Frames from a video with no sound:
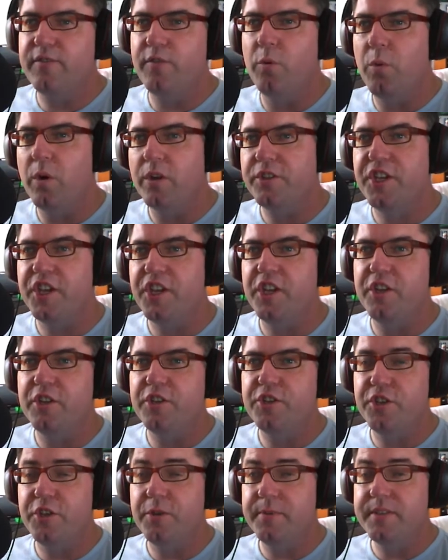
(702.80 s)
for watching,
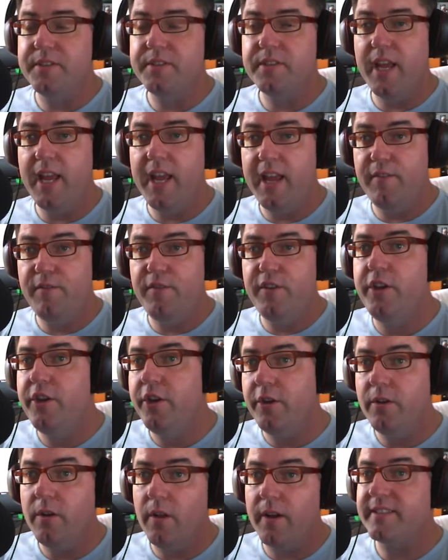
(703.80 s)
YouTubers. If
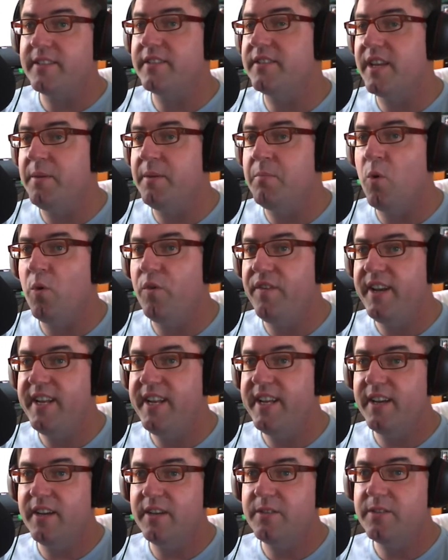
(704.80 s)
you'd like to see more
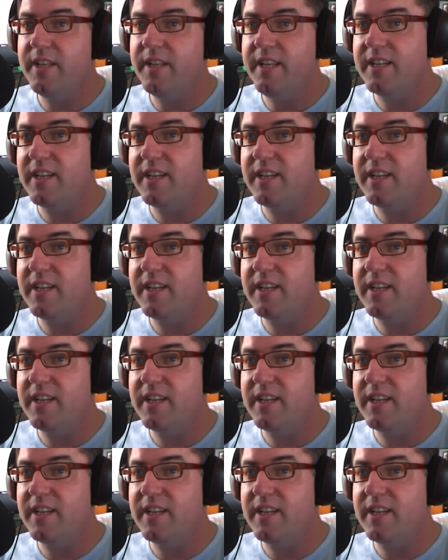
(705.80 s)
videos,